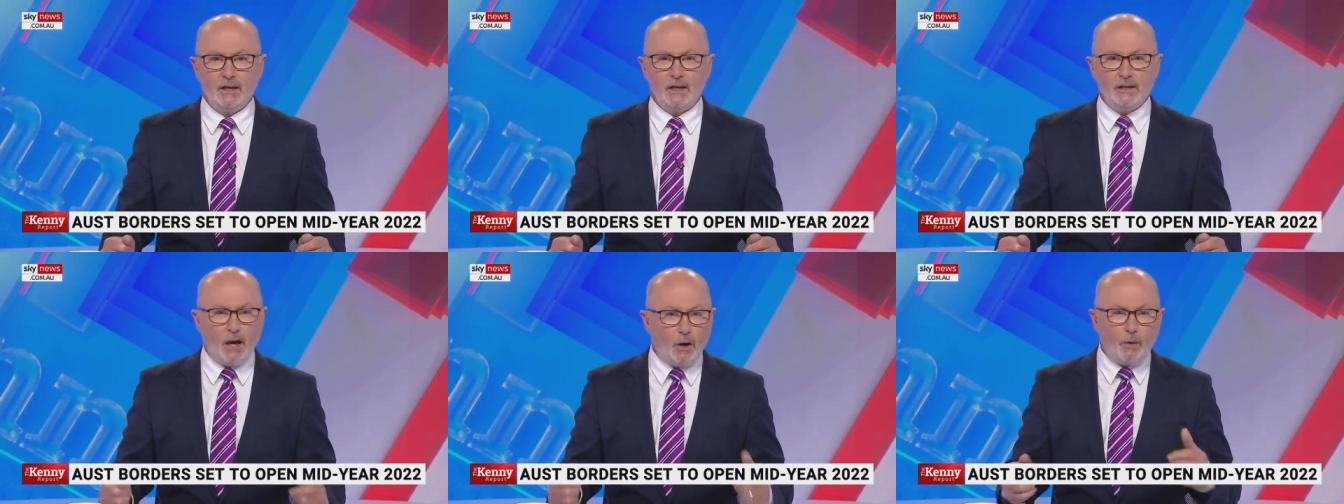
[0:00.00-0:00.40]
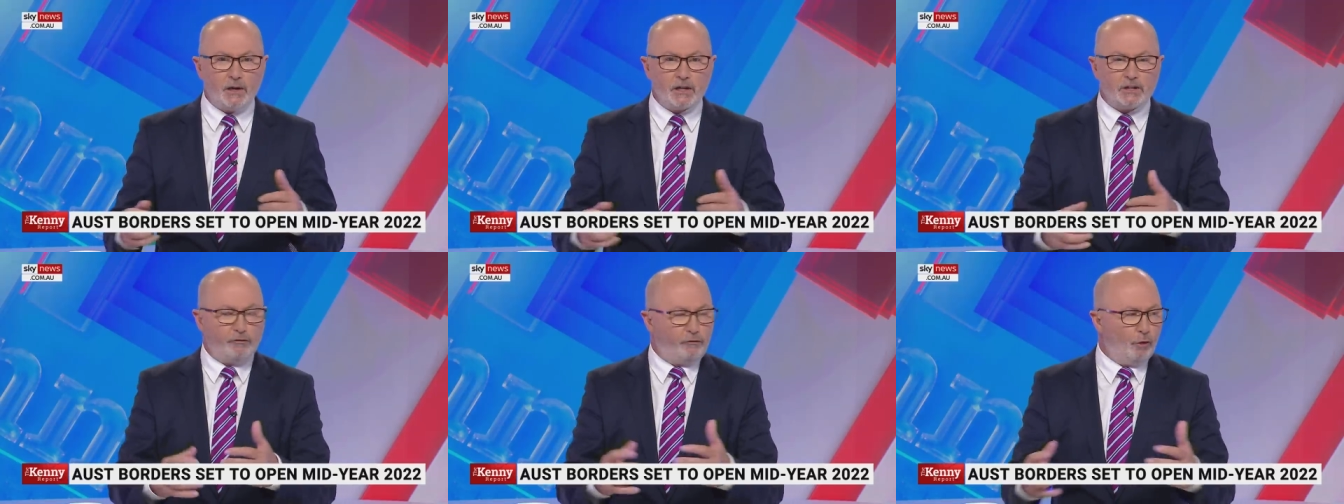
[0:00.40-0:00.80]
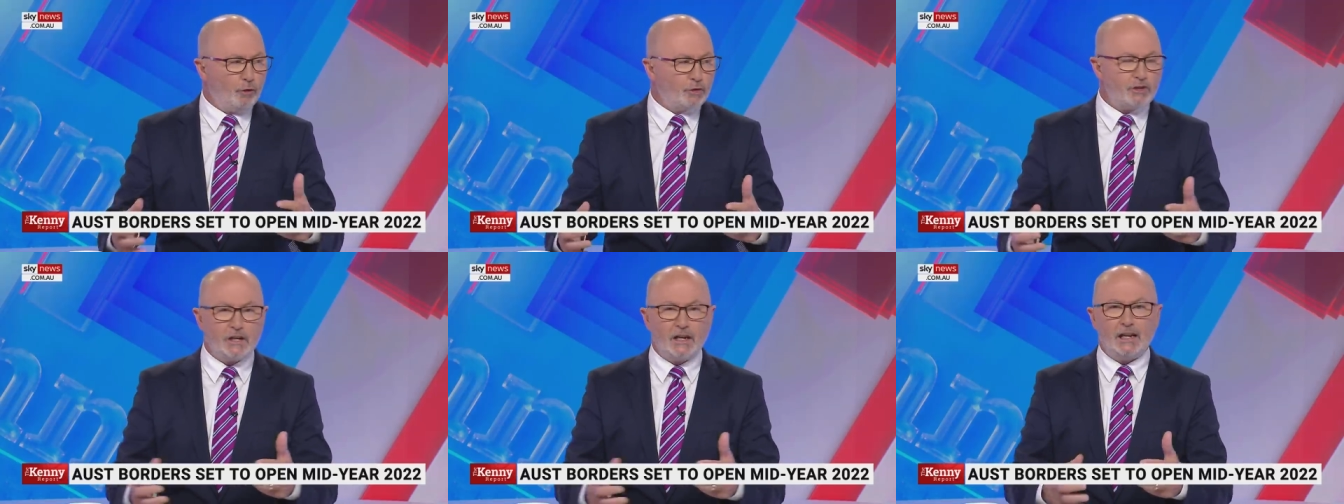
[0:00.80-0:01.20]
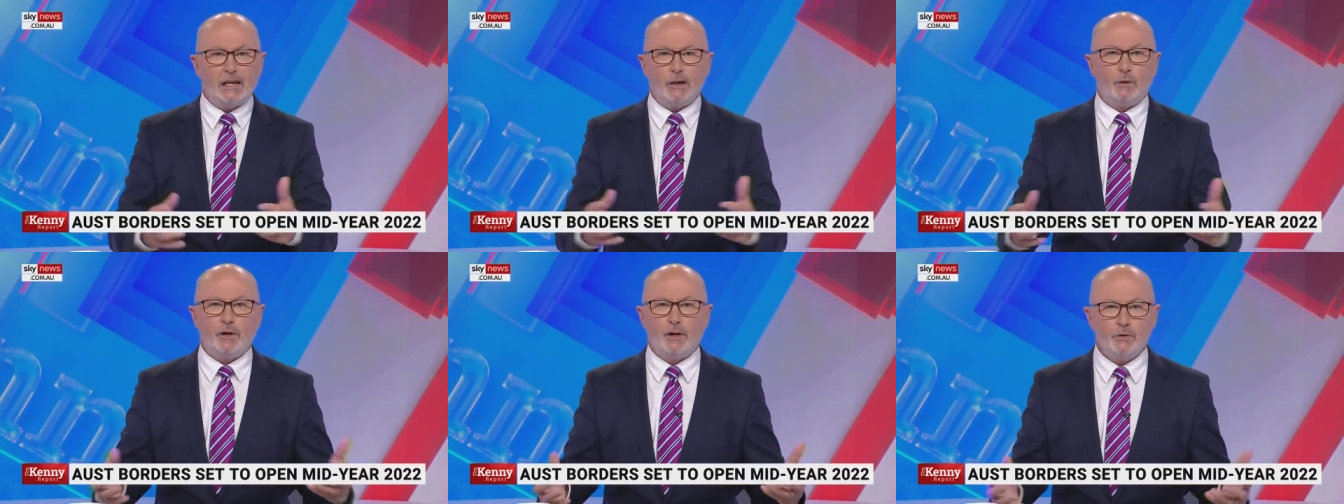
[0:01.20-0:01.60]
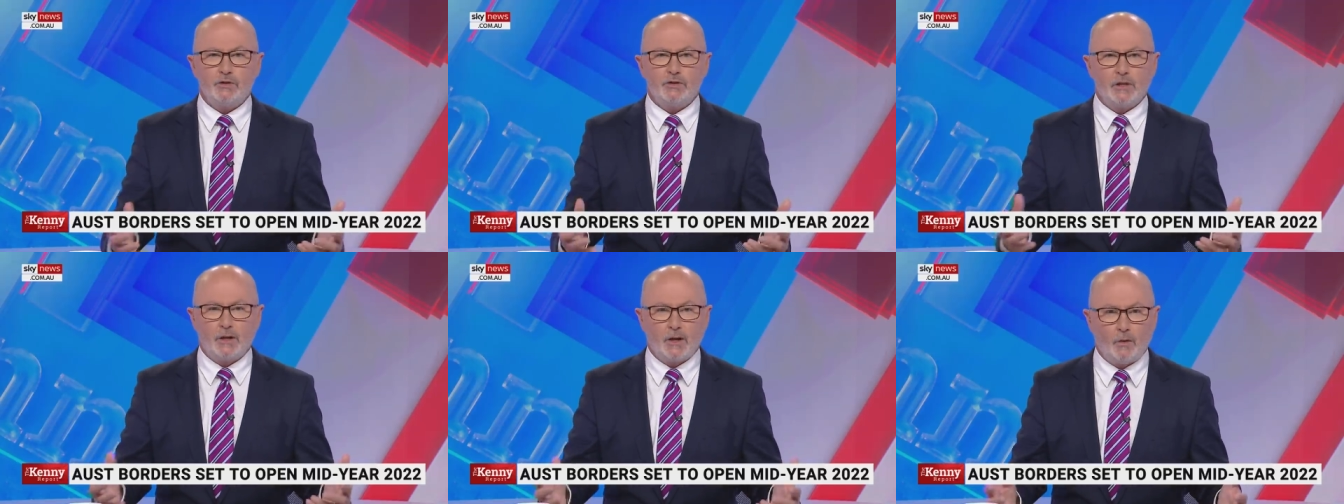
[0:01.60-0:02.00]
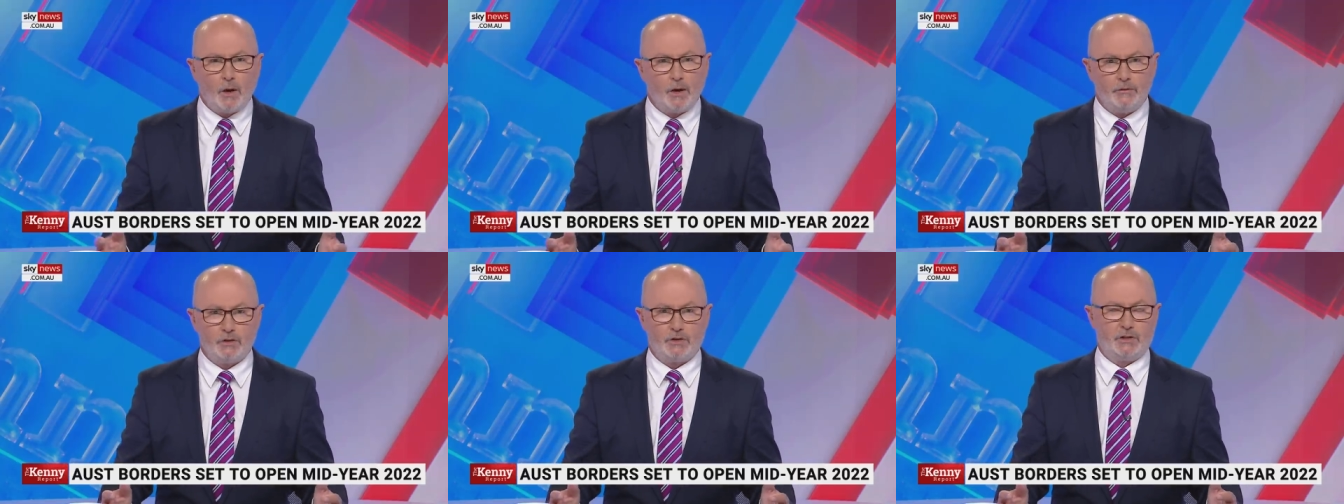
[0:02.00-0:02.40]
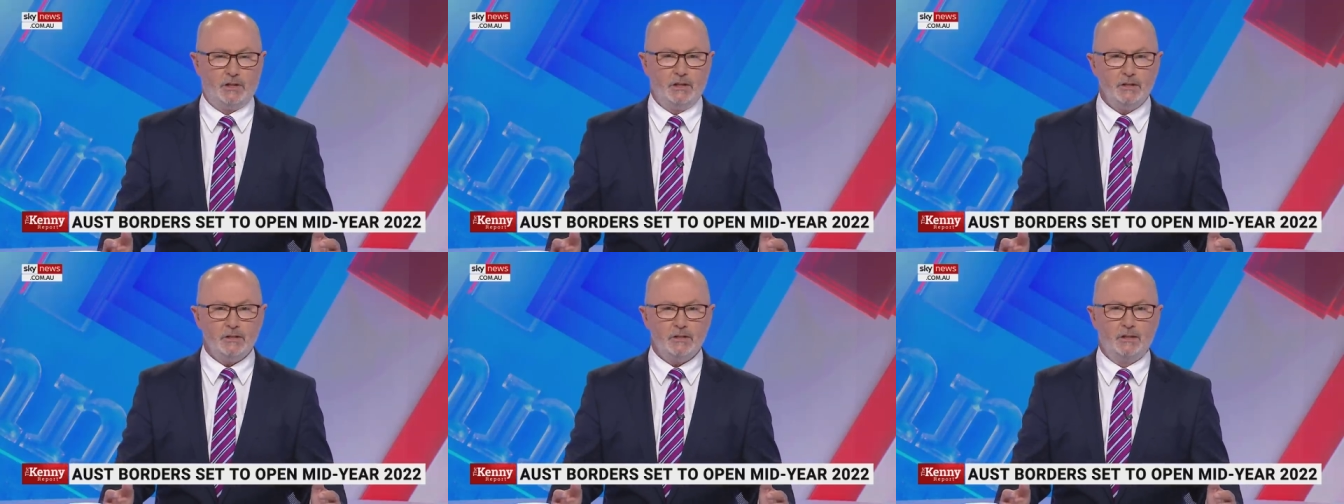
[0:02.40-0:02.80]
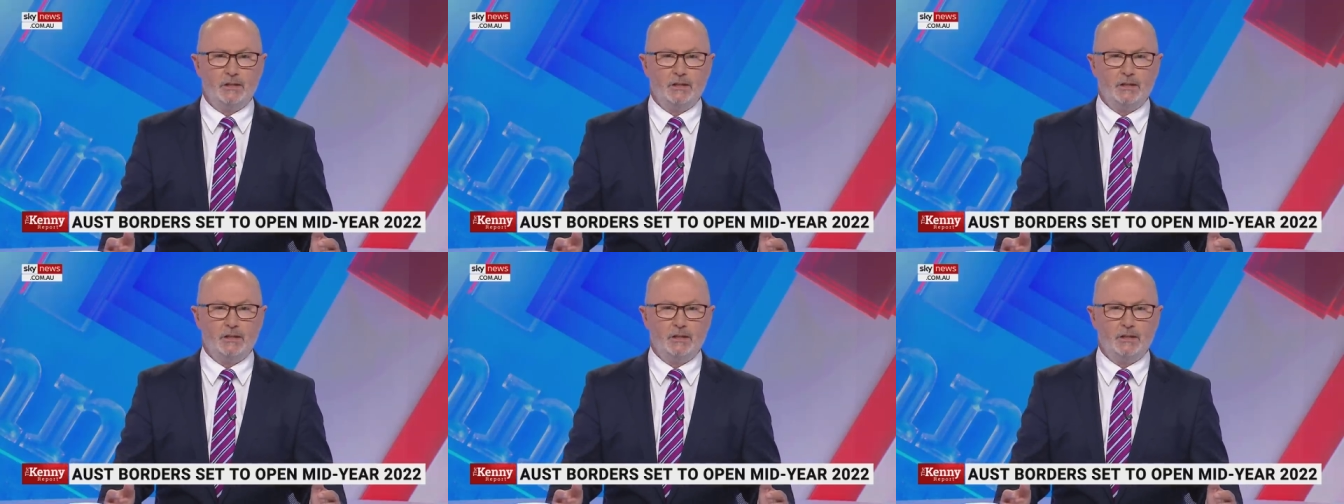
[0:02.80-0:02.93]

No one is forcing anyone else to go overseas,